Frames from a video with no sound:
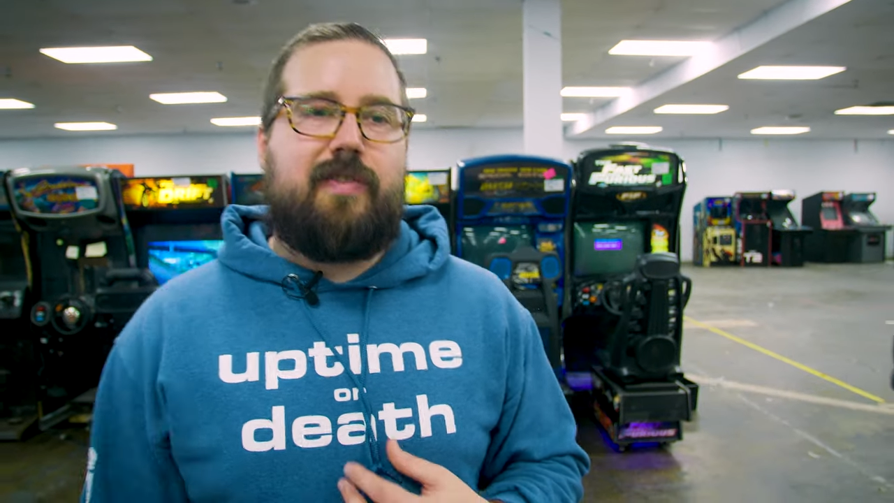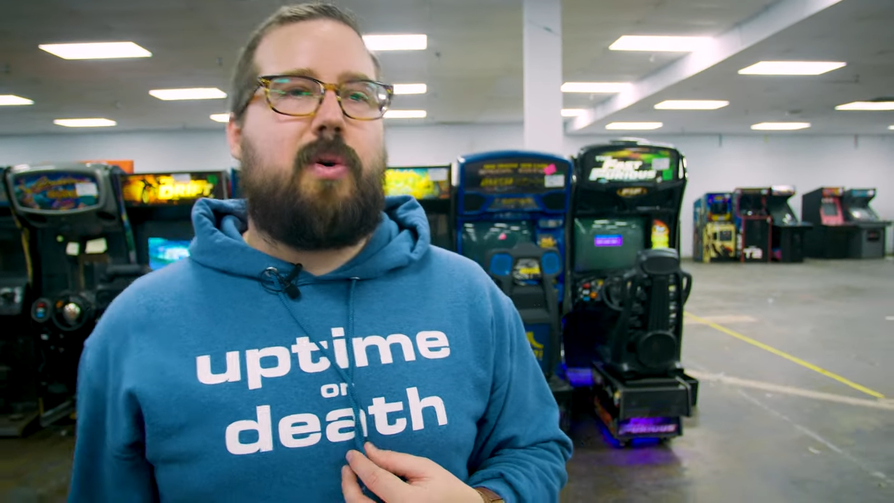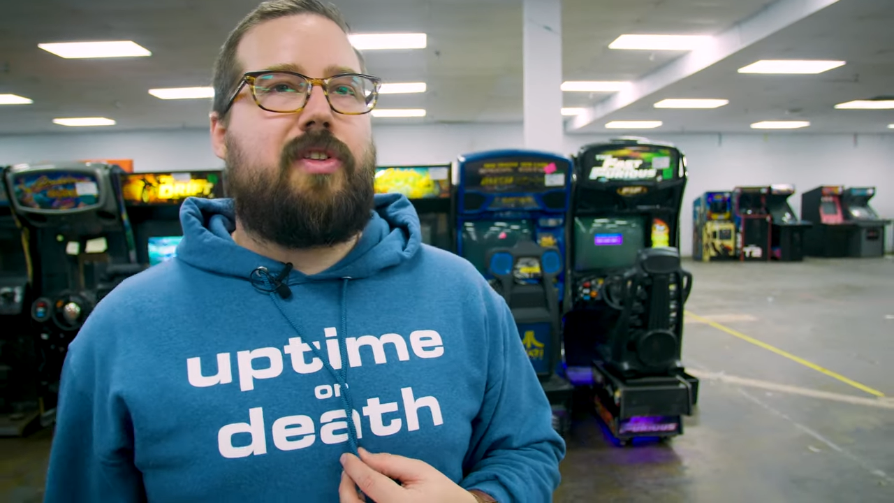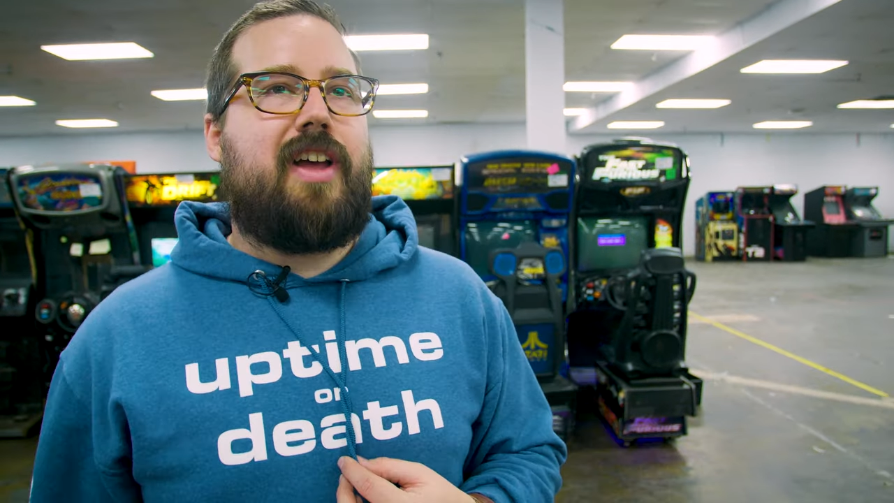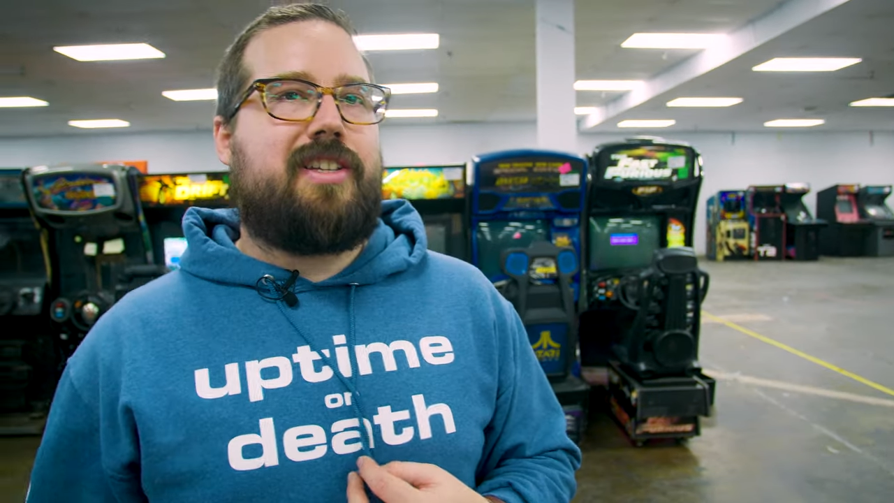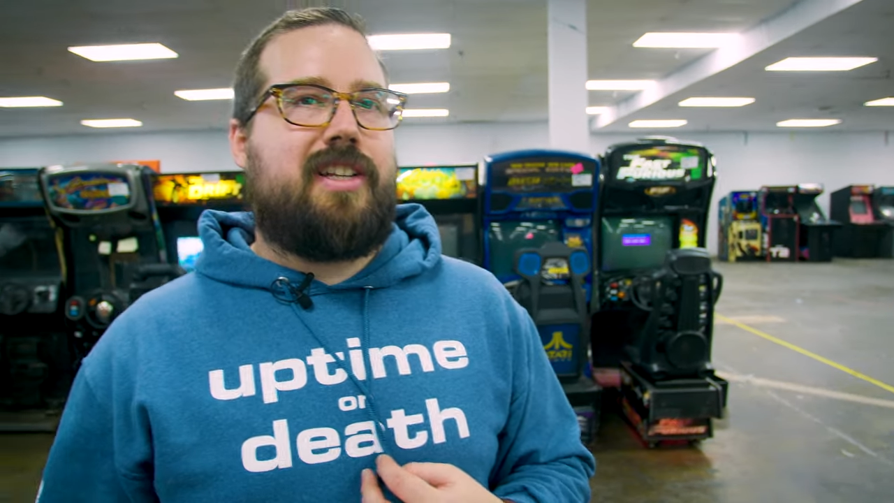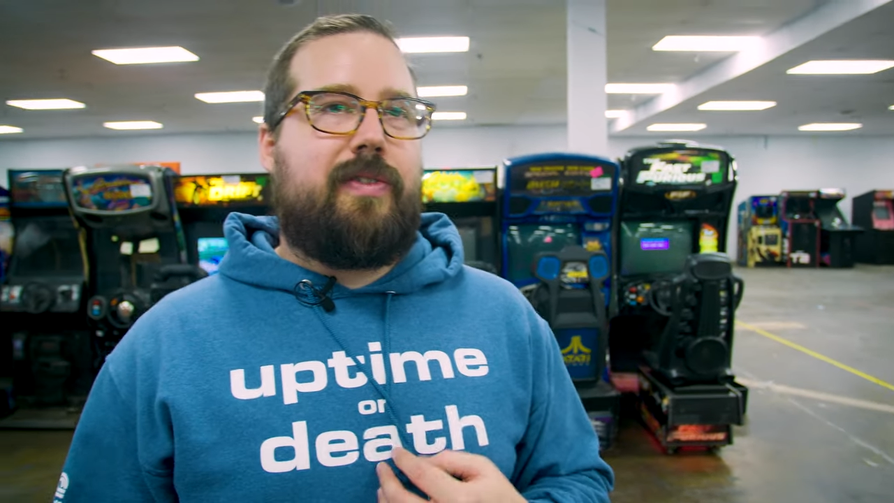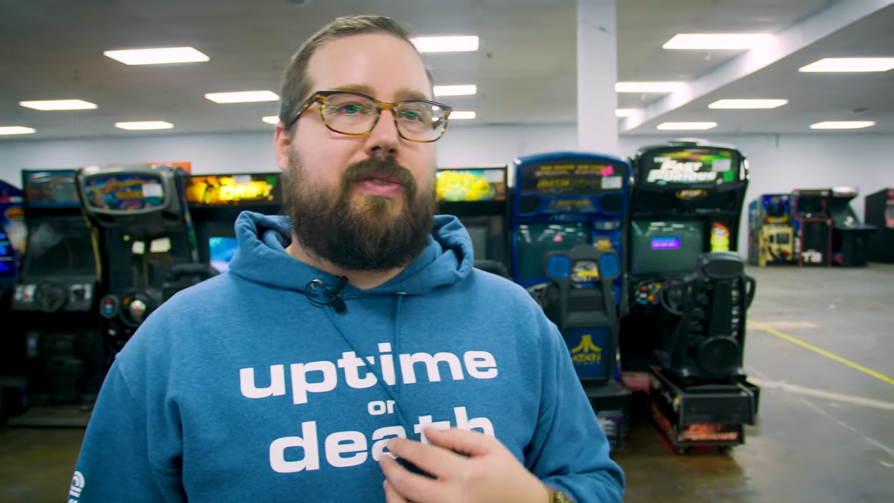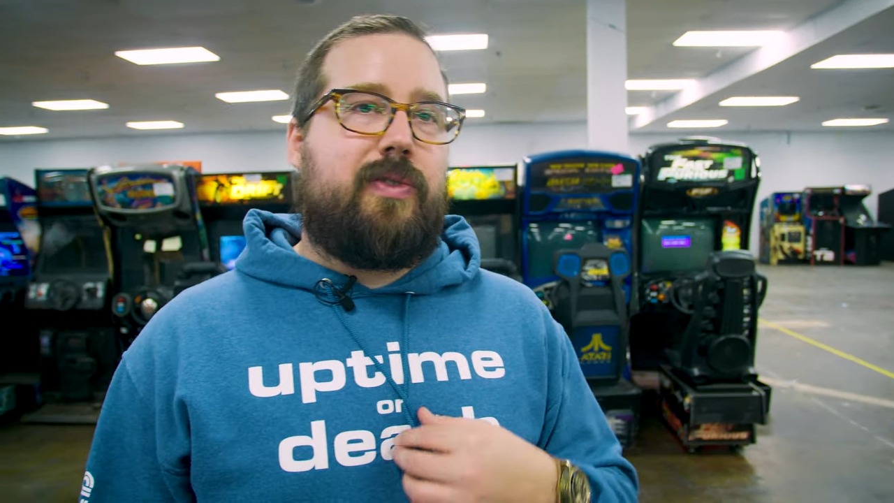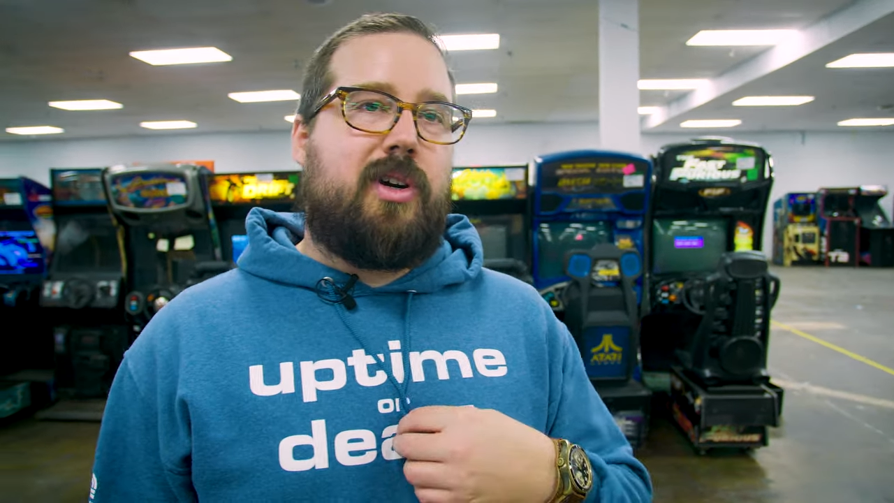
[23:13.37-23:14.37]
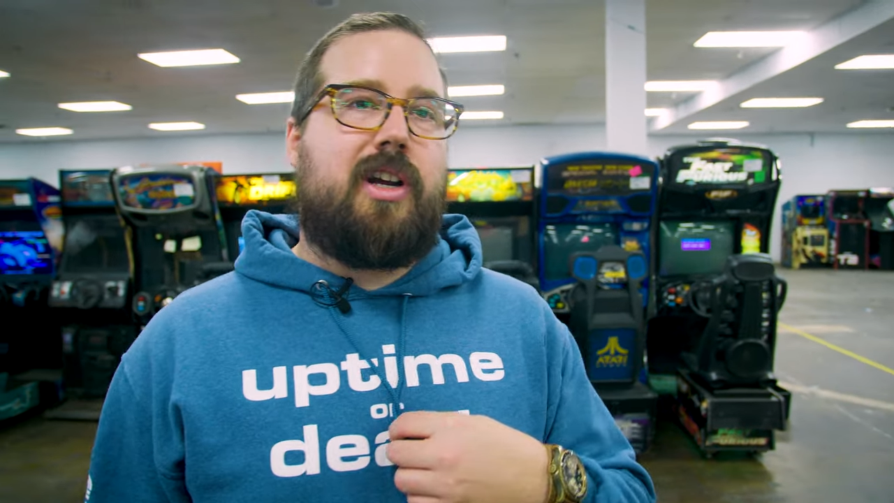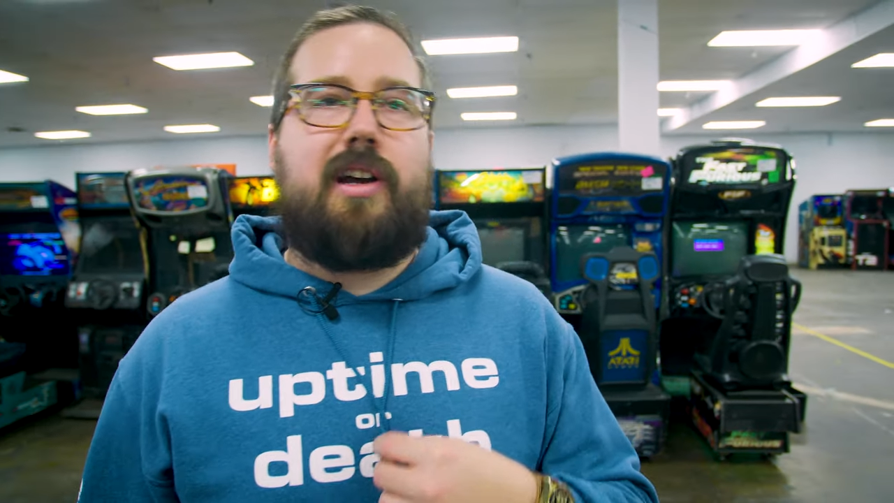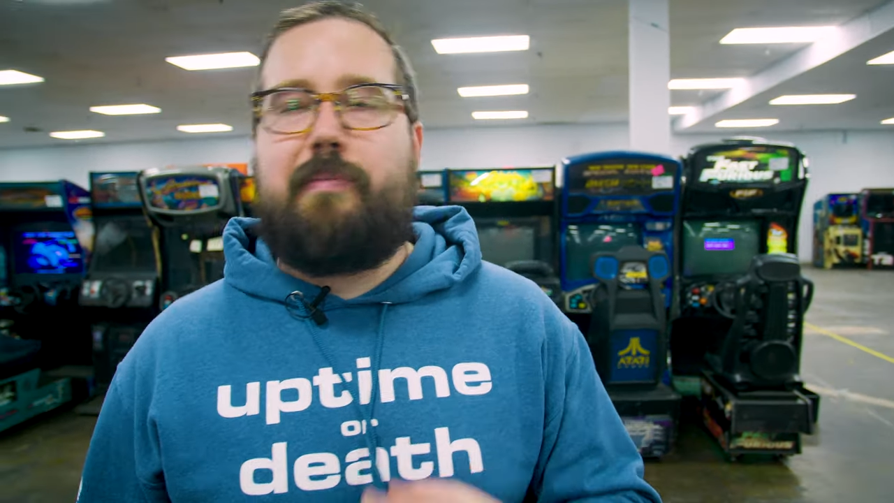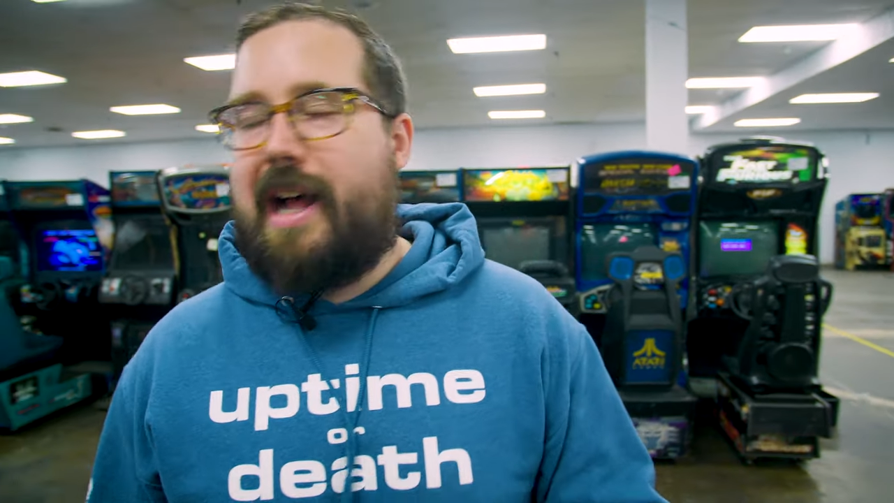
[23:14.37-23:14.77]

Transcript: 4,000 level for a,